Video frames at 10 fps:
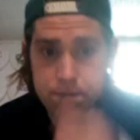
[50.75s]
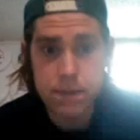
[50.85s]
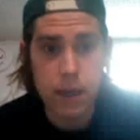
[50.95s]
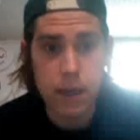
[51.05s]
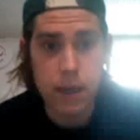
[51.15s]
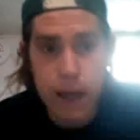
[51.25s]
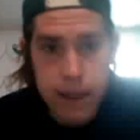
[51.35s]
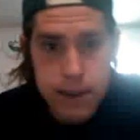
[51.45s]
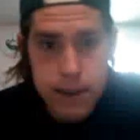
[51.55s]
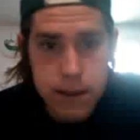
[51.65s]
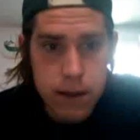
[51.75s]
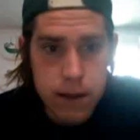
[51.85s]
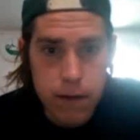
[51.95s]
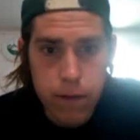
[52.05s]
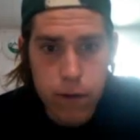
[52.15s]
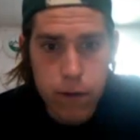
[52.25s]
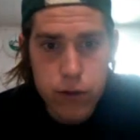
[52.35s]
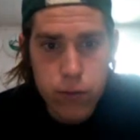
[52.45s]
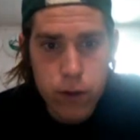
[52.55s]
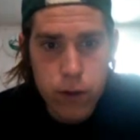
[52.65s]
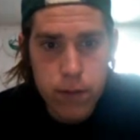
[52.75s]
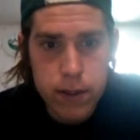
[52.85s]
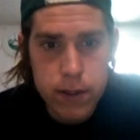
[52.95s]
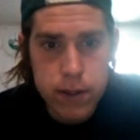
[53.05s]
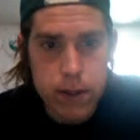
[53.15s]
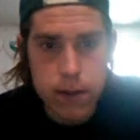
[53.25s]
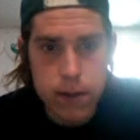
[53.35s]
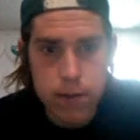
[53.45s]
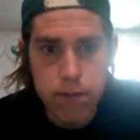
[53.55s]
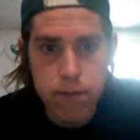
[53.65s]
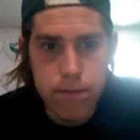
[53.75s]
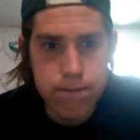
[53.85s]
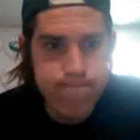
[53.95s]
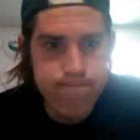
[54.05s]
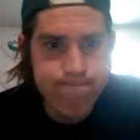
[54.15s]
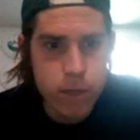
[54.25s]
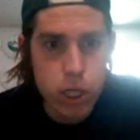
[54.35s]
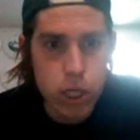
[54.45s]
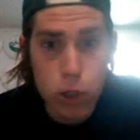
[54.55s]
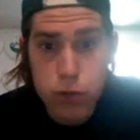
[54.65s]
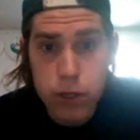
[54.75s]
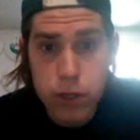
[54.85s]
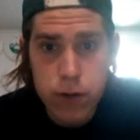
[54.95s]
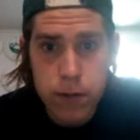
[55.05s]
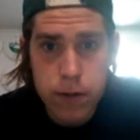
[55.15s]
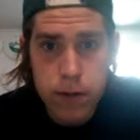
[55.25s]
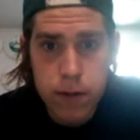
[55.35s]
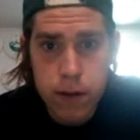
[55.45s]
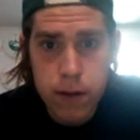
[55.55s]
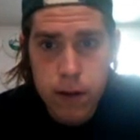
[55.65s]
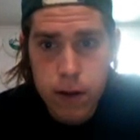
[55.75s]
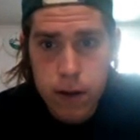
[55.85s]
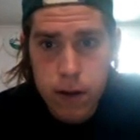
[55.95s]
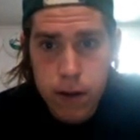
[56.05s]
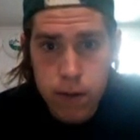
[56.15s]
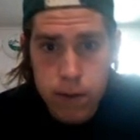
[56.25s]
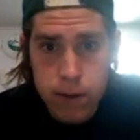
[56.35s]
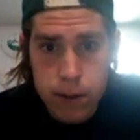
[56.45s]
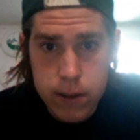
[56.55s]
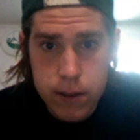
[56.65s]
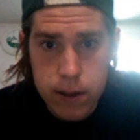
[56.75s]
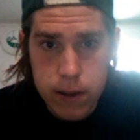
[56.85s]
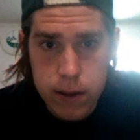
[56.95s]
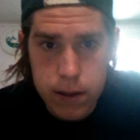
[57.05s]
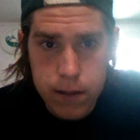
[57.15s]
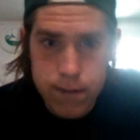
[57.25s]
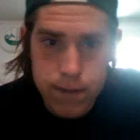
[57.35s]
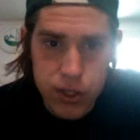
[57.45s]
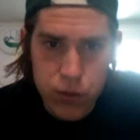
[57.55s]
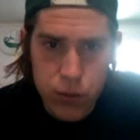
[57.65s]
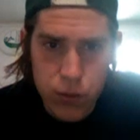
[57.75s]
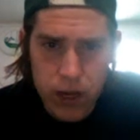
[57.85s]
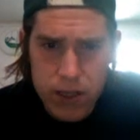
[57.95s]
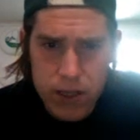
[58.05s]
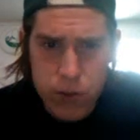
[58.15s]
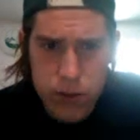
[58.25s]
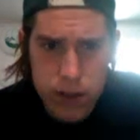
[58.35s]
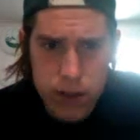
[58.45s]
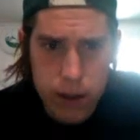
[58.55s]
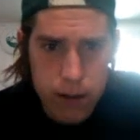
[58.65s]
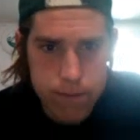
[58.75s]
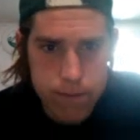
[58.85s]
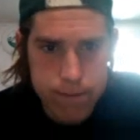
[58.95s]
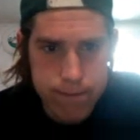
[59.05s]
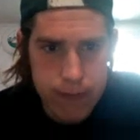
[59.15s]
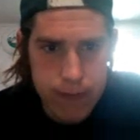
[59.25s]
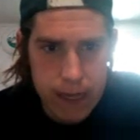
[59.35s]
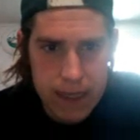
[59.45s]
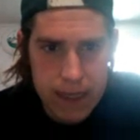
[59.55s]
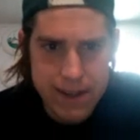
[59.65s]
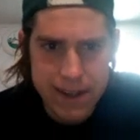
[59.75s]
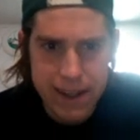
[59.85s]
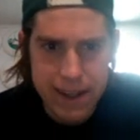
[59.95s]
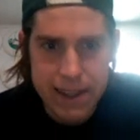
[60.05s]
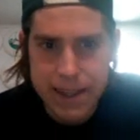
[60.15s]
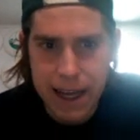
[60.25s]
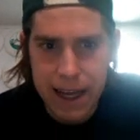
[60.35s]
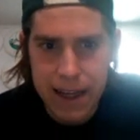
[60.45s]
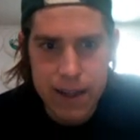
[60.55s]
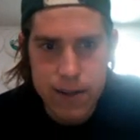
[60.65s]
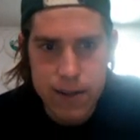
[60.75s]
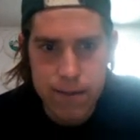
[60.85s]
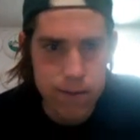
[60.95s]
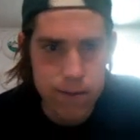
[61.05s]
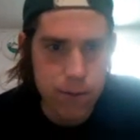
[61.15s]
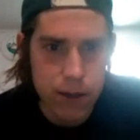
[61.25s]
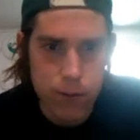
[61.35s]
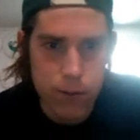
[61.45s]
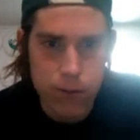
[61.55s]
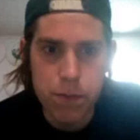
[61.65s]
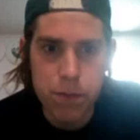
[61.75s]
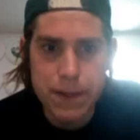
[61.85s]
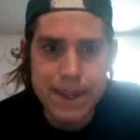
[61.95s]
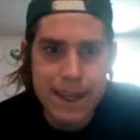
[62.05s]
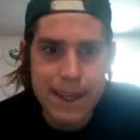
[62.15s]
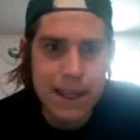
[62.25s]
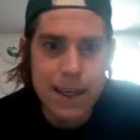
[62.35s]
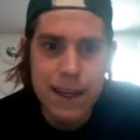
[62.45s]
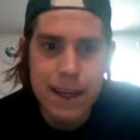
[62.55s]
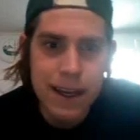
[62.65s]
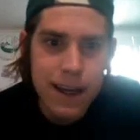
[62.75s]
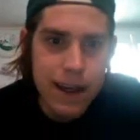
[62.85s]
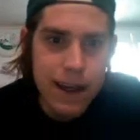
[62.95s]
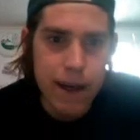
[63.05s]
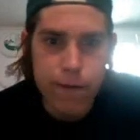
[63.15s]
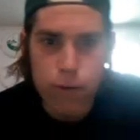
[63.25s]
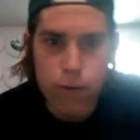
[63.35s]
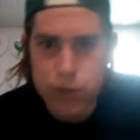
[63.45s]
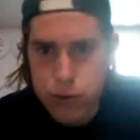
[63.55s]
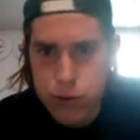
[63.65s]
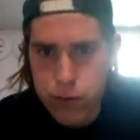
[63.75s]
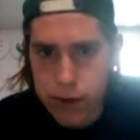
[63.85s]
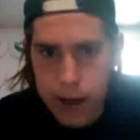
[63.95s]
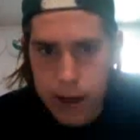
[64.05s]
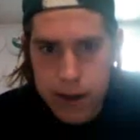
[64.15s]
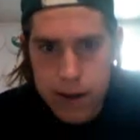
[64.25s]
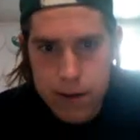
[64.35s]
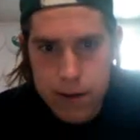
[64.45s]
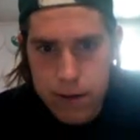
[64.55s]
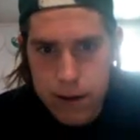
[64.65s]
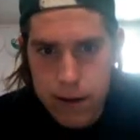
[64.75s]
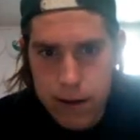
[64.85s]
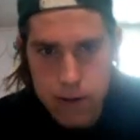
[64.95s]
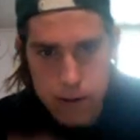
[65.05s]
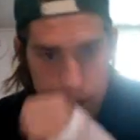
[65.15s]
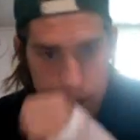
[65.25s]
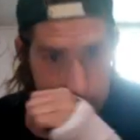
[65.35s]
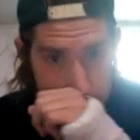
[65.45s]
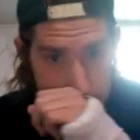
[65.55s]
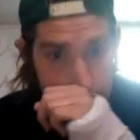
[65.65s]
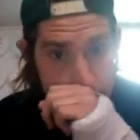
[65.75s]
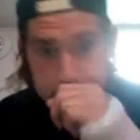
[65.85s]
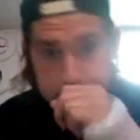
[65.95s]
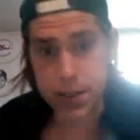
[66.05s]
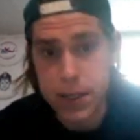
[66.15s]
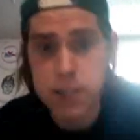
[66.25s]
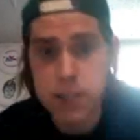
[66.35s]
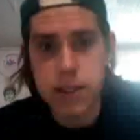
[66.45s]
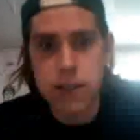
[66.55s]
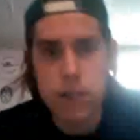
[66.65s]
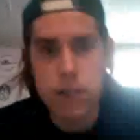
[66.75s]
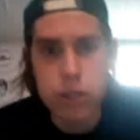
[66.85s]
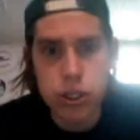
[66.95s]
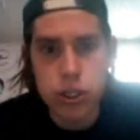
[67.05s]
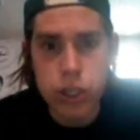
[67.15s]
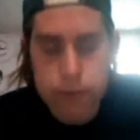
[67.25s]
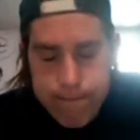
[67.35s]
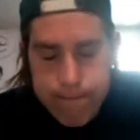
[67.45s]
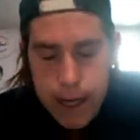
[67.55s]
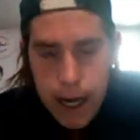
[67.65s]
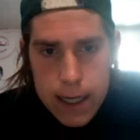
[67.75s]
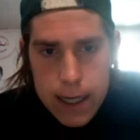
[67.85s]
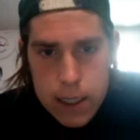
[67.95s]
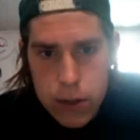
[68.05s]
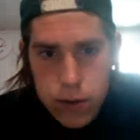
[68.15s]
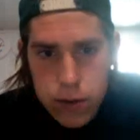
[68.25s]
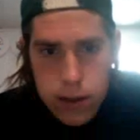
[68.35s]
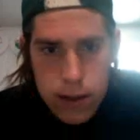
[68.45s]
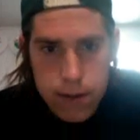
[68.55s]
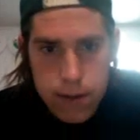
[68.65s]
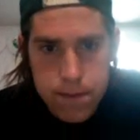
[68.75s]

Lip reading: I guess the first weapon is the close range weapon, which is the SWAT is using I guess it's the Italian, I don't know, Benelli M4 Super 90, and then the GSG9 is using the